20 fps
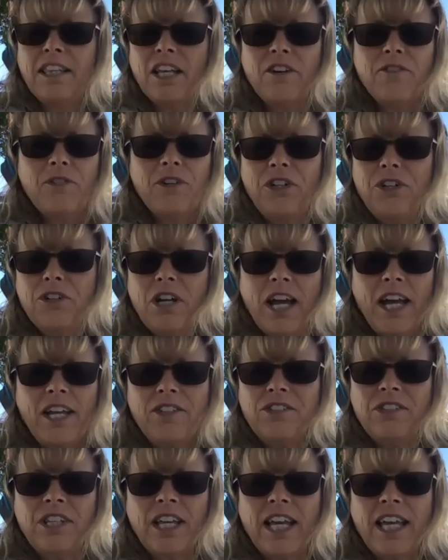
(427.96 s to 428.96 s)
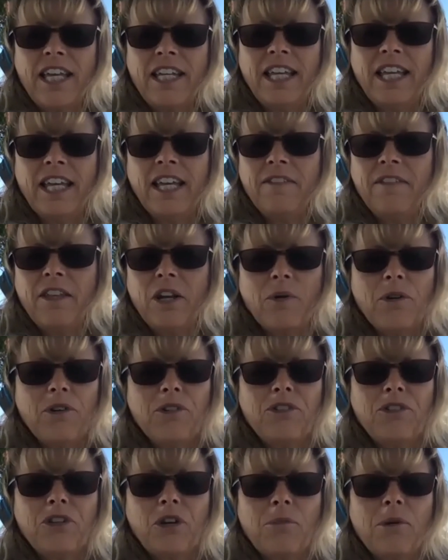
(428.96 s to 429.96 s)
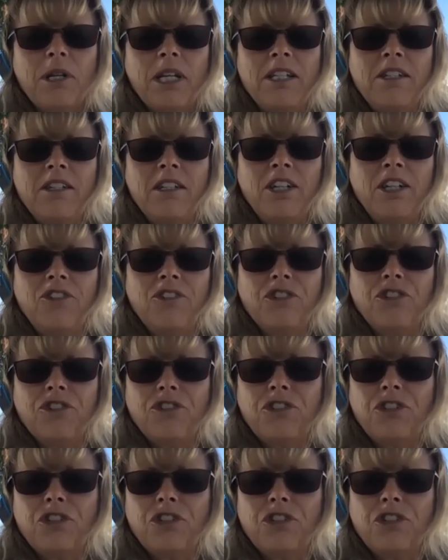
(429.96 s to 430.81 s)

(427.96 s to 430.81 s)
what you guys said, and there were so many teachers